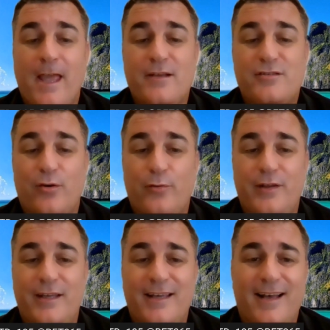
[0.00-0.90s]
So
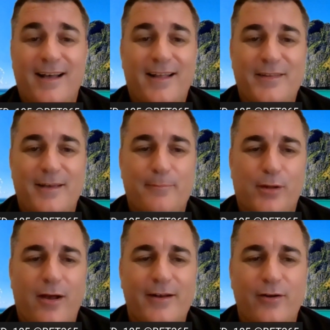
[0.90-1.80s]
the
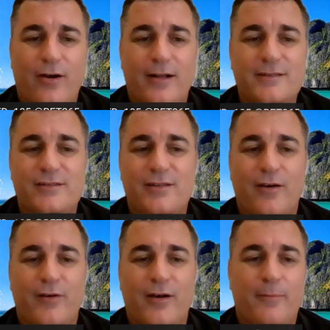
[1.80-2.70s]
implied odds
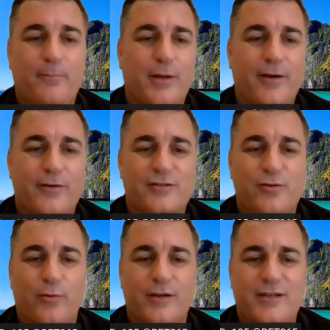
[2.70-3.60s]
of a player to
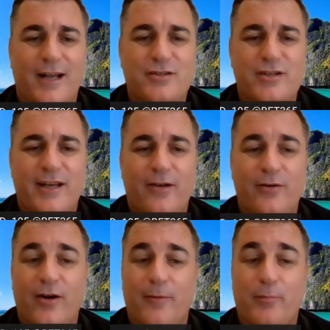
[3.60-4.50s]
score a touchdown
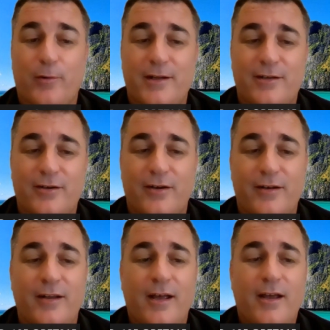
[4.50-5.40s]
are pretty good.